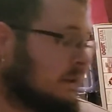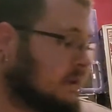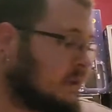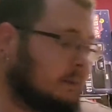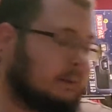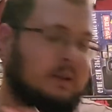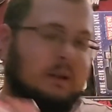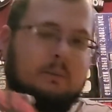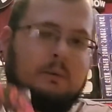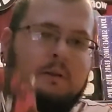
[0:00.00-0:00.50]

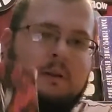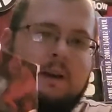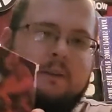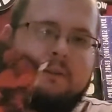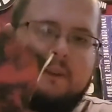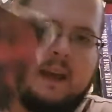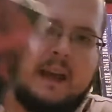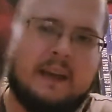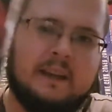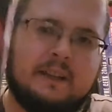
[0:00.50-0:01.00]
Wwf
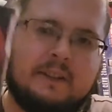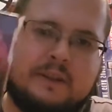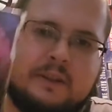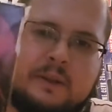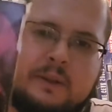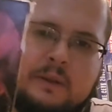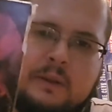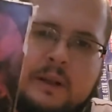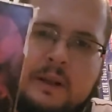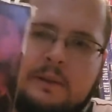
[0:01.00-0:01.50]

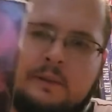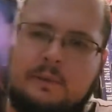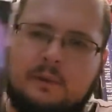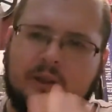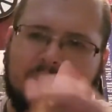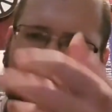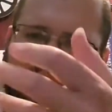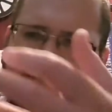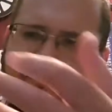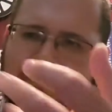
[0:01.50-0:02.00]
Attitude,
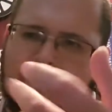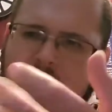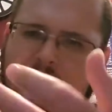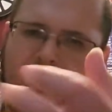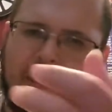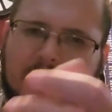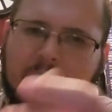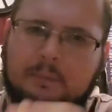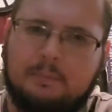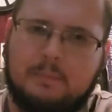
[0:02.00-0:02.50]
which I need
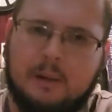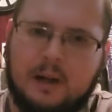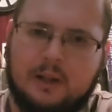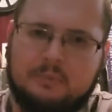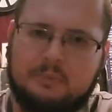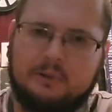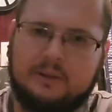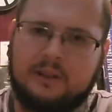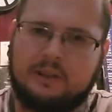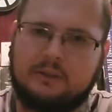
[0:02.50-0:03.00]
to get a
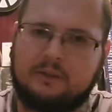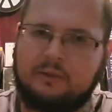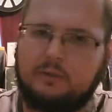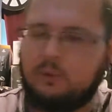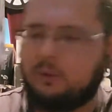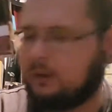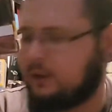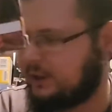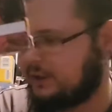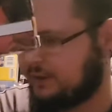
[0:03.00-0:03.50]
box protector
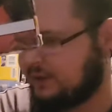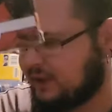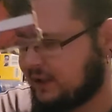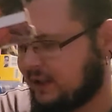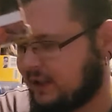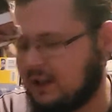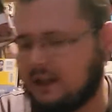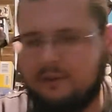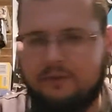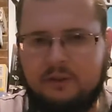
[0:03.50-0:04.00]
for, because
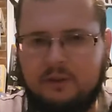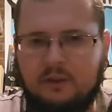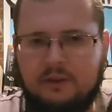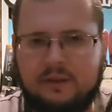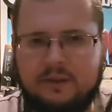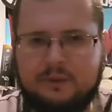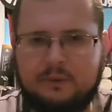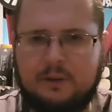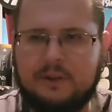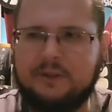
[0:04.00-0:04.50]
like I got a few
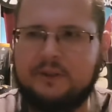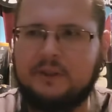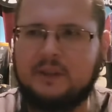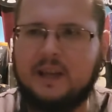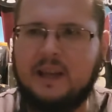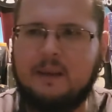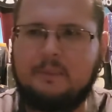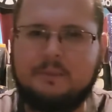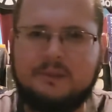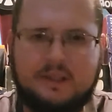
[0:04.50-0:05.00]
of these wrestling
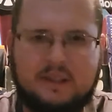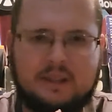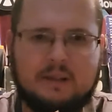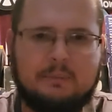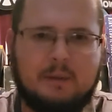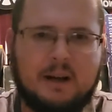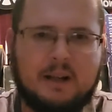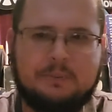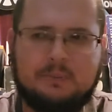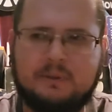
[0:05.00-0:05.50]
games in the
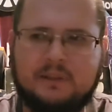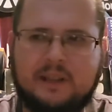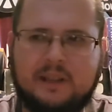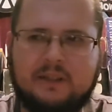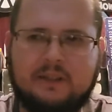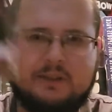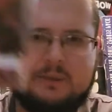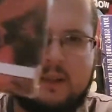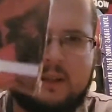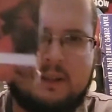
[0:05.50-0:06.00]
box
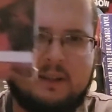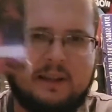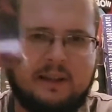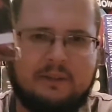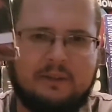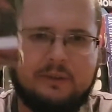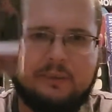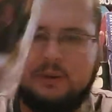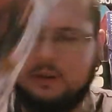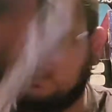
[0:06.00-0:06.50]
protectors. I don't
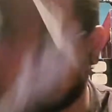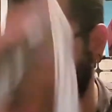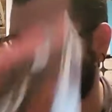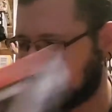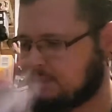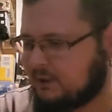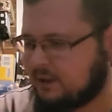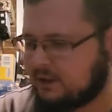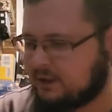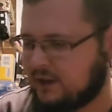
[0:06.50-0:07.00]
have this one in the
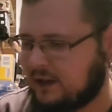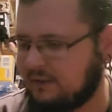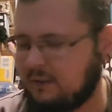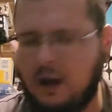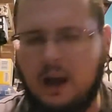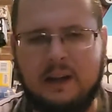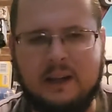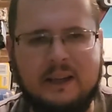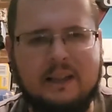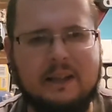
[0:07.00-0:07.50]
box protector.
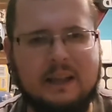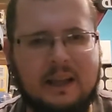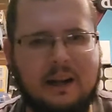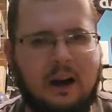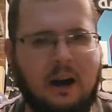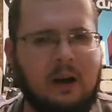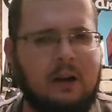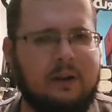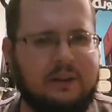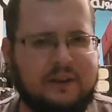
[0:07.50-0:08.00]
I need to
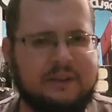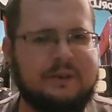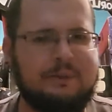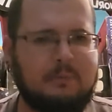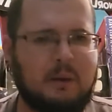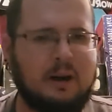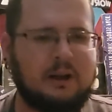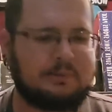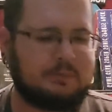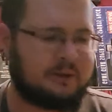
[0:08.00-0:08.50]
get all of these
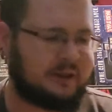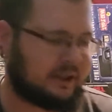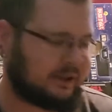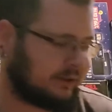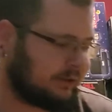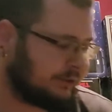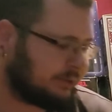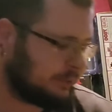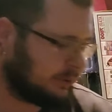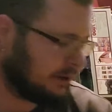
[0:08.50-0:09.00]
in box
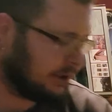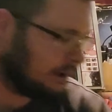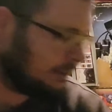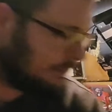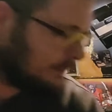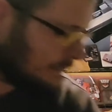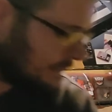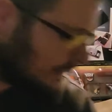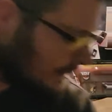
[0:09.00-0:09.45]
protectors, really.